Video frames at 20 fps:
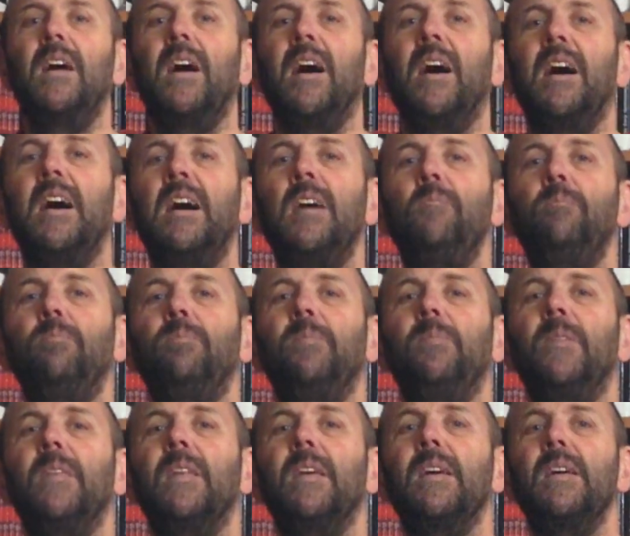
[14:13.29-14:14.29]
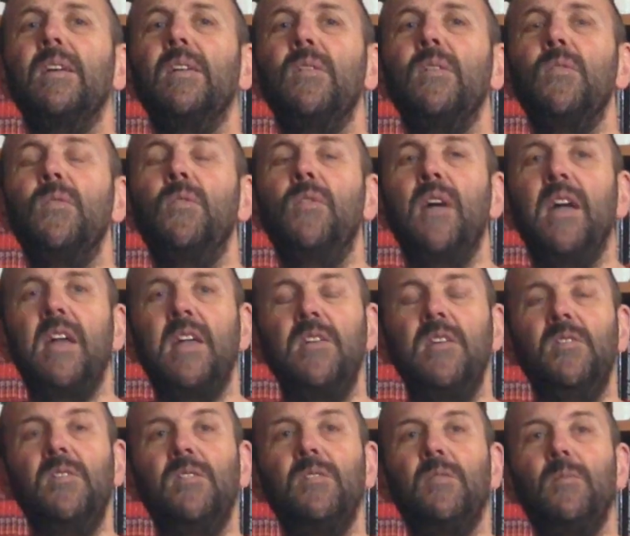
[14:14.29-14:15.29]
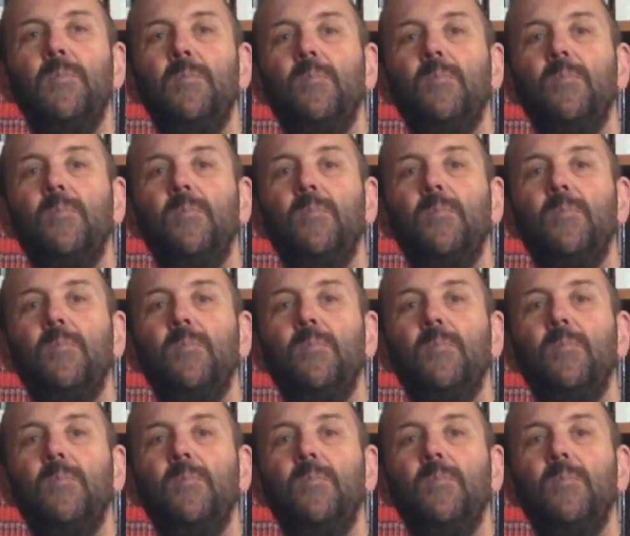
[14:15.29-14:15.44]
then